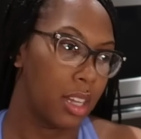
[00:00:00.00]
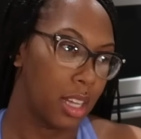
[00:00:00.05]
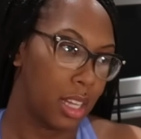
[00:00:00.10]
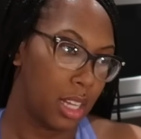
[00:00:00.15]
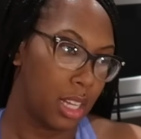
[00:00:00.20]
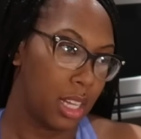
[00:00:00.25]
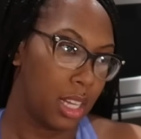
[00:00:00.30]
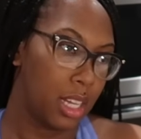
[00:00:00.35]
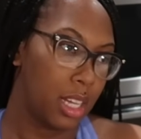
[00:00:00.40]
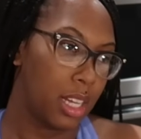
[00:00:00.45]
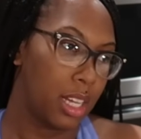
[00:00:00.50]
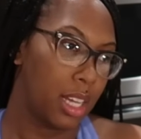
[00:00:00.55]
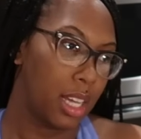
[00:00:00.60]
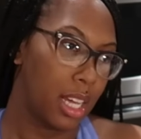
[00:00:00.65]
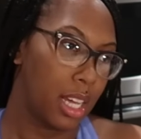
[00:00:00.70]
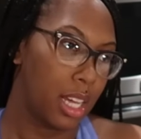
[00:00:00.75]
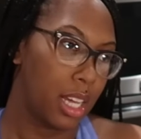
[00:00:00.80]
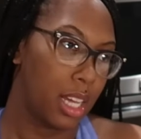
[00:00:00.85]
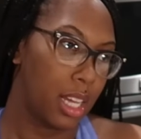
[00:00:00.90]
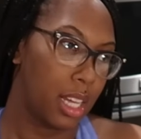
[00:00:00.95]

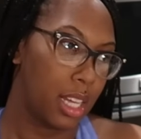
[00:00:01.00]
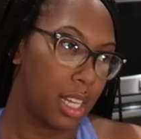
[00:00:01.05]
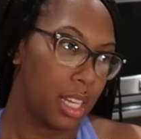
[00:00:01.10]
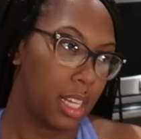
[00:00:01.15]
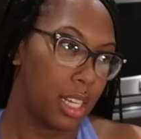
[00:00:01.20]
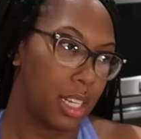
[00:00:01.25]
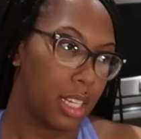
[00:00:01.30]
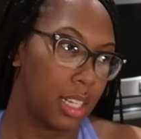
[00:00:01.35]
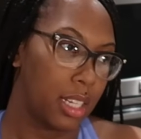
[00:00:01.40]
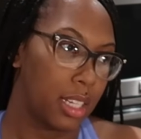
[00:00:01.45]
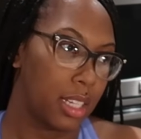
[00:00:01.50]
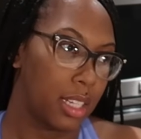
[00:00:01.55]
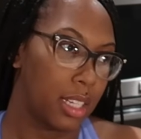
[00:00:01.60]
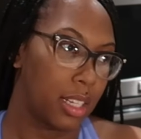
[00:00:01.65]
(no one is talking)